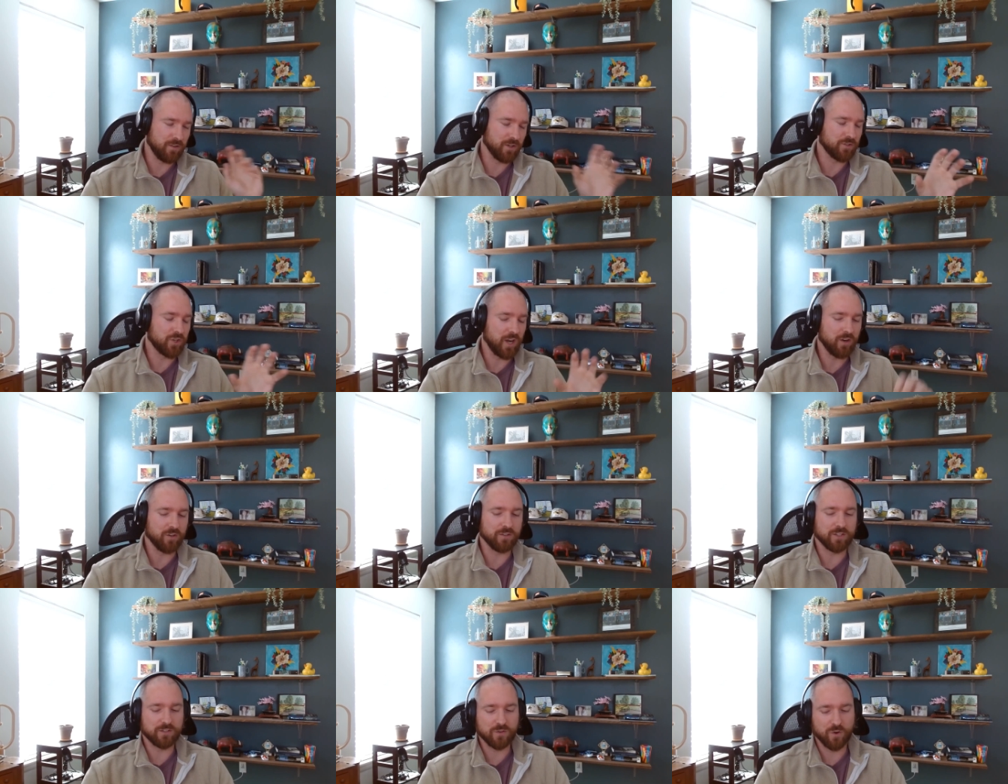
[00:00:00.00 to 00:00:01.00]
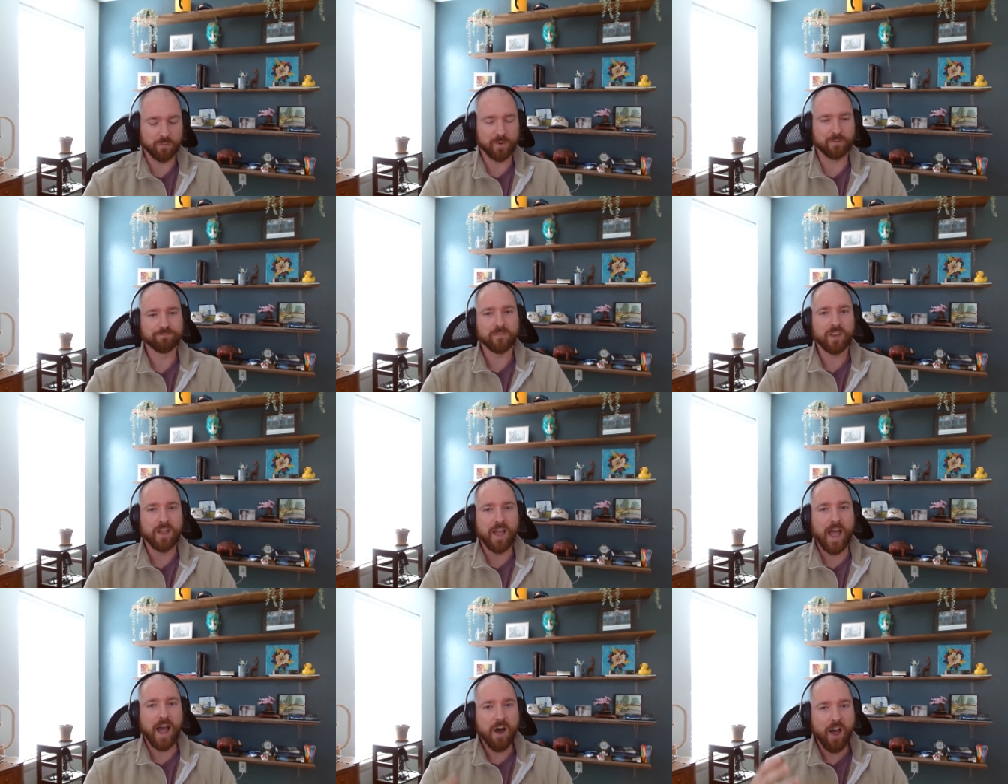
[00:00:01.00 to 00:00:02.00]
your channel in Discord, but
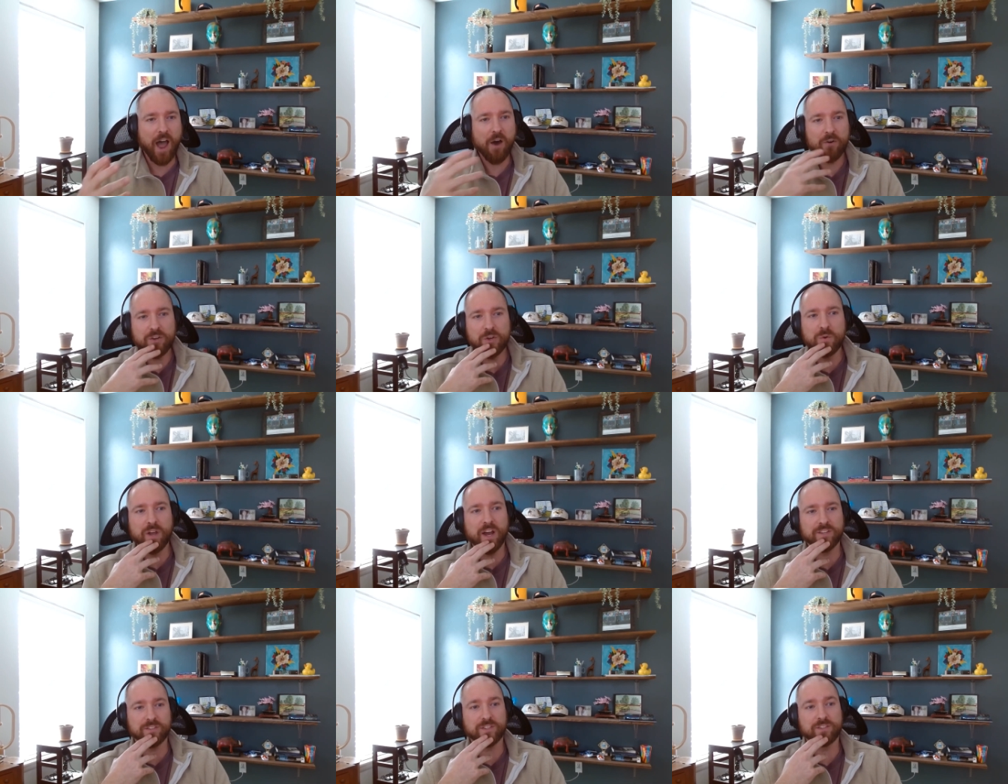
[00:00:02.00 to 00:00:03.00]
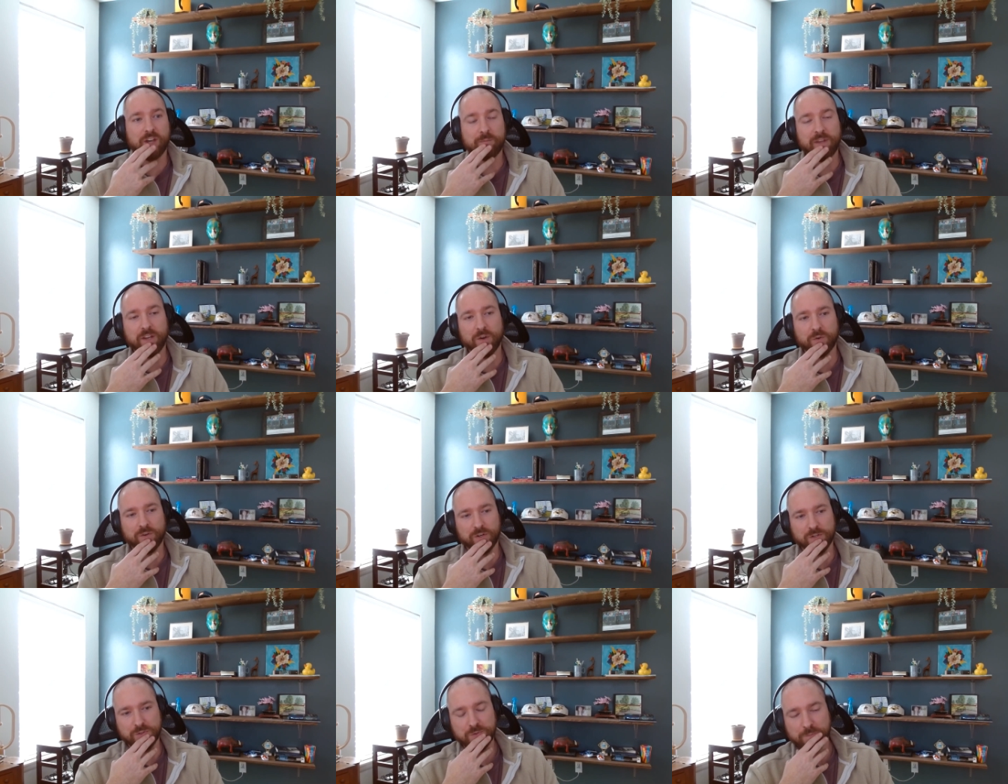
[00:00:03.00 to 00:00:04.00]
how are you guys as subnet
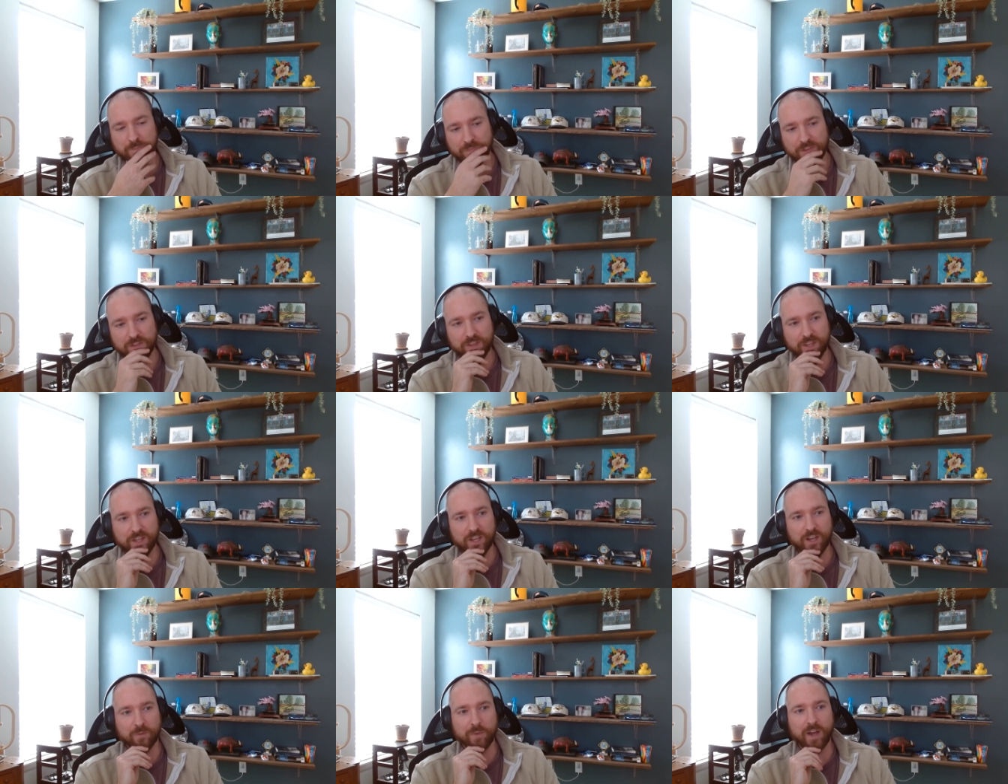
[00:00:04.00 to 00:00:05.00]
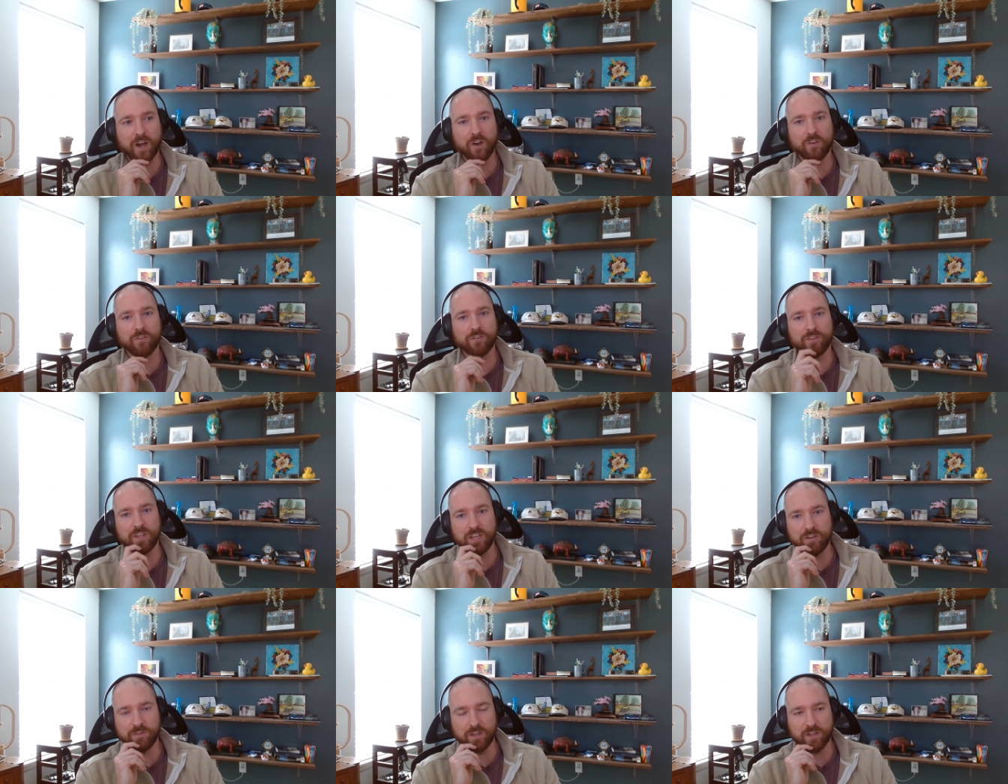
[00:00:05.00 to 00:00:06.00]
owners thinking about the
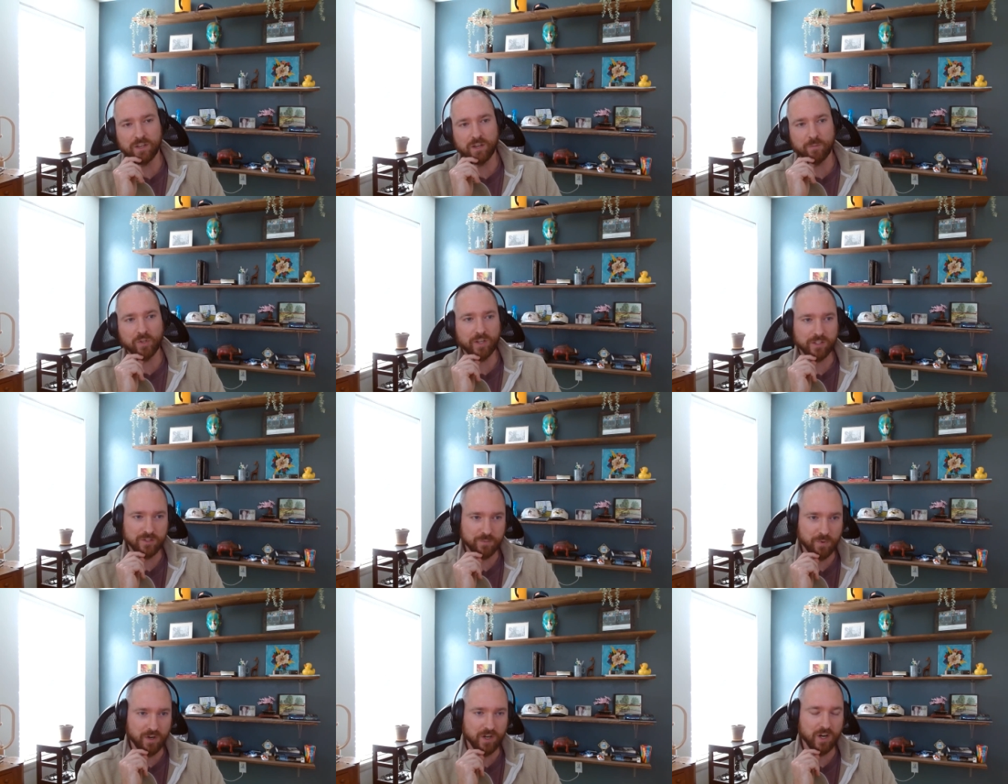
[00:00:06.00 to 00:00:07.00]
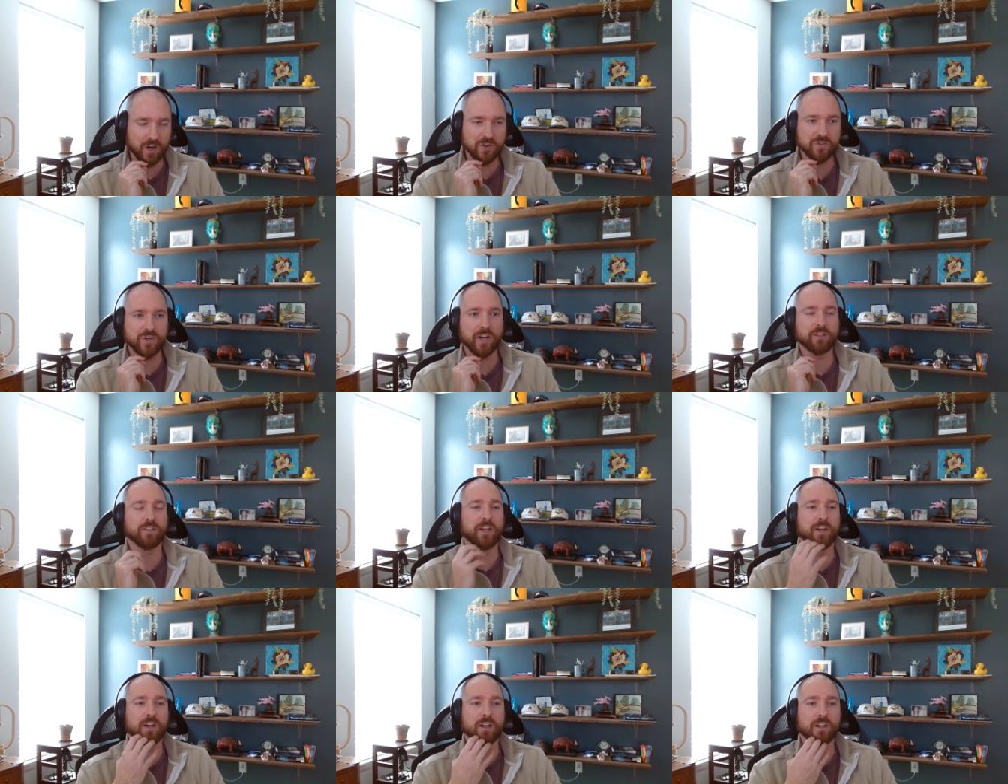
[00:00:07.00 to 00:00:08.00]
EVM or like the smart contract
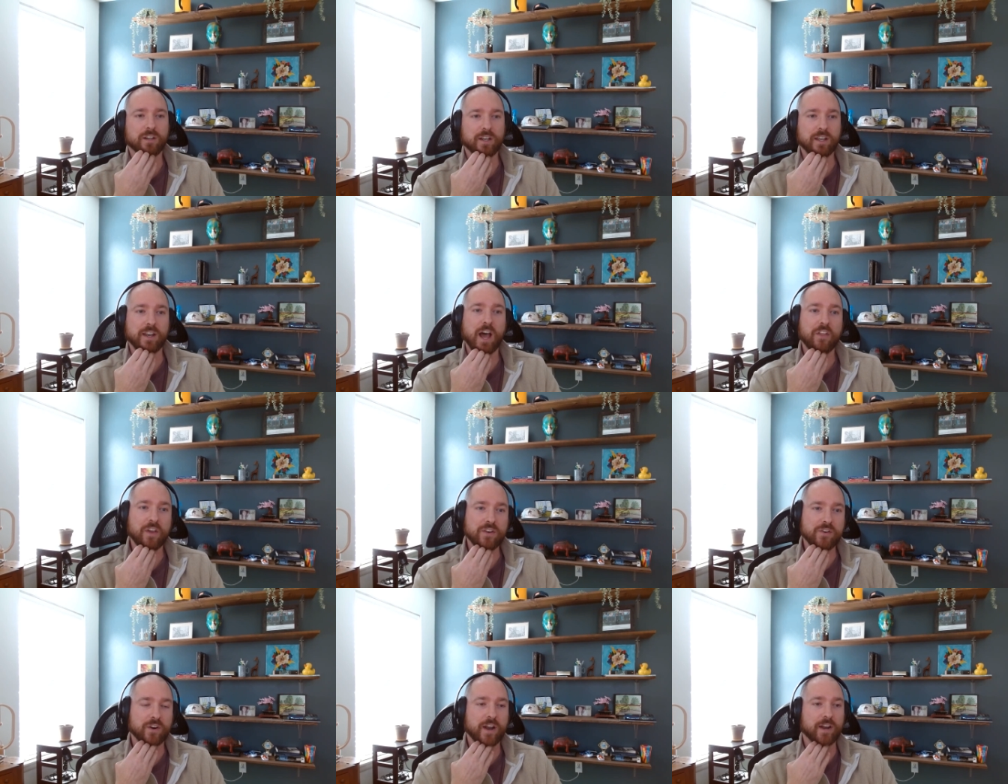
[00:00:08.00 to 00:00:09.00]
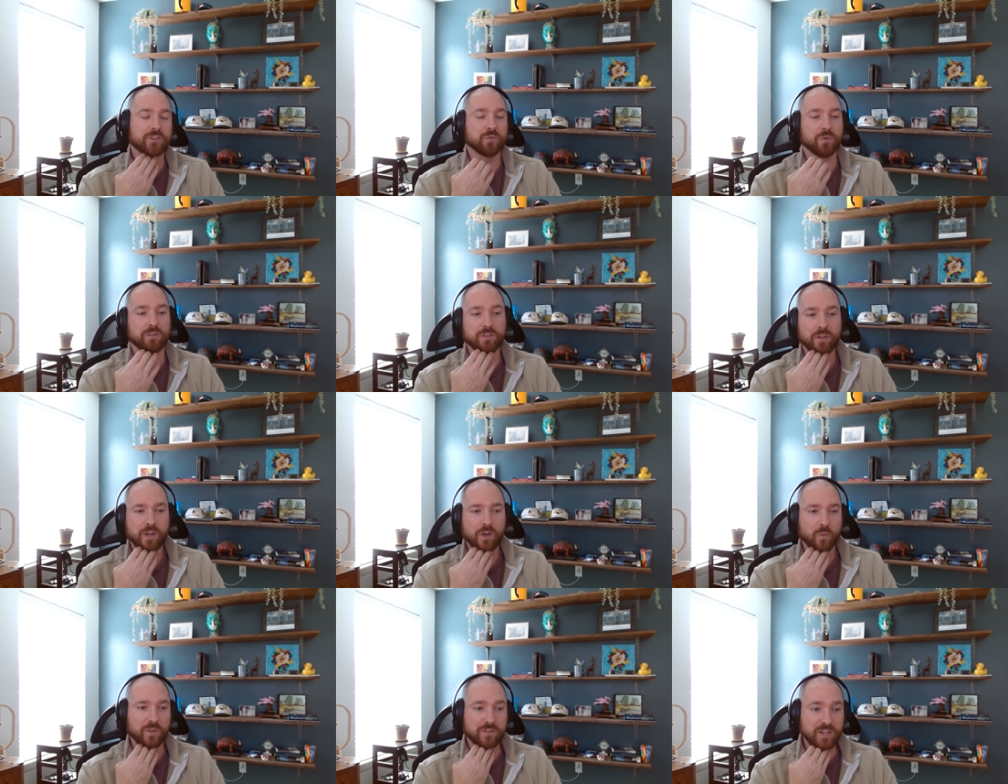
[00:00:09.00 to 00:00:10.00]
layer and how that interacts with
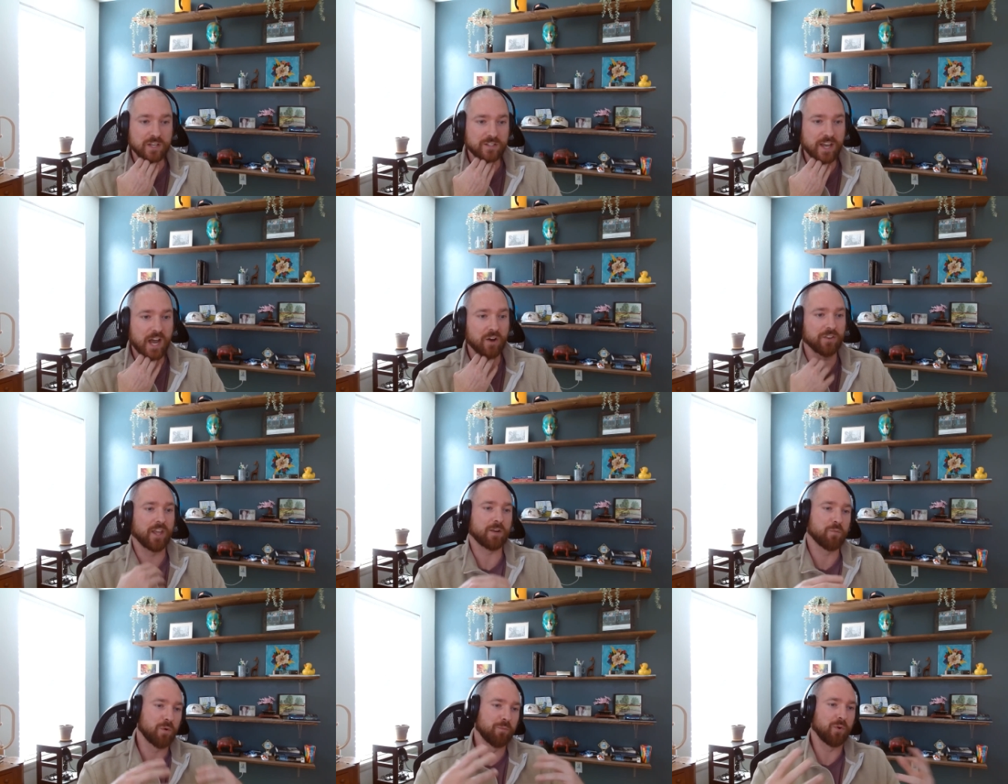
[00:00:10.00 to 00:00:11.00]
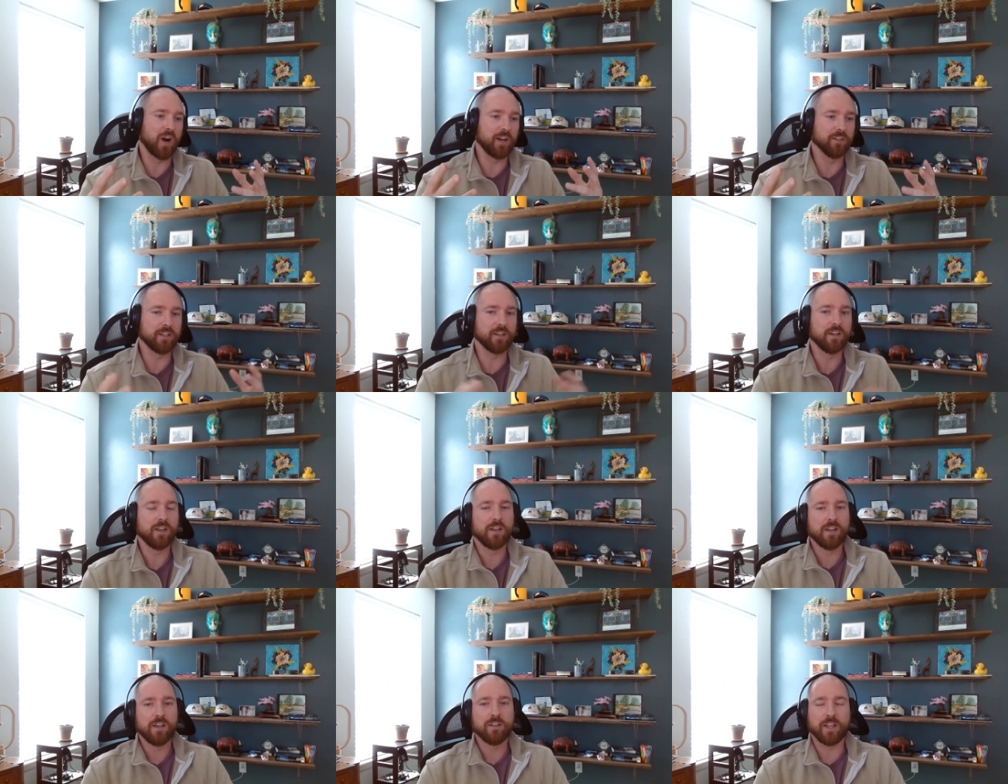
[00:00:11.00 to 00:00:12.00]
dTAO and like more broadly,
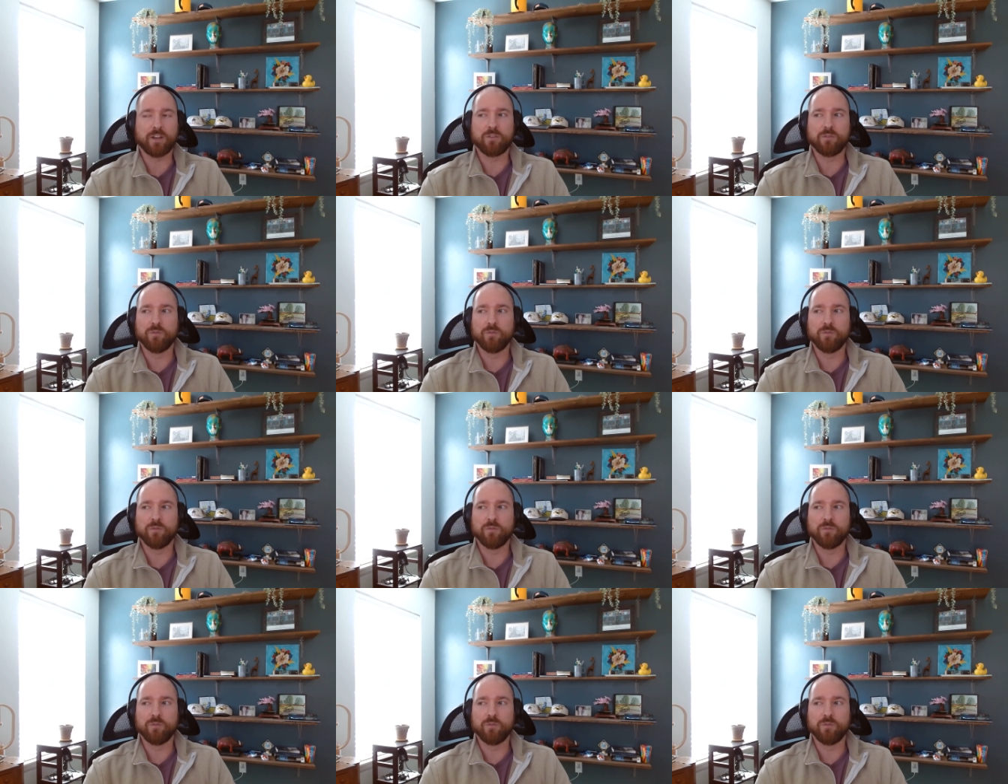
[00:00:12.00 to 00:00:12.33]
like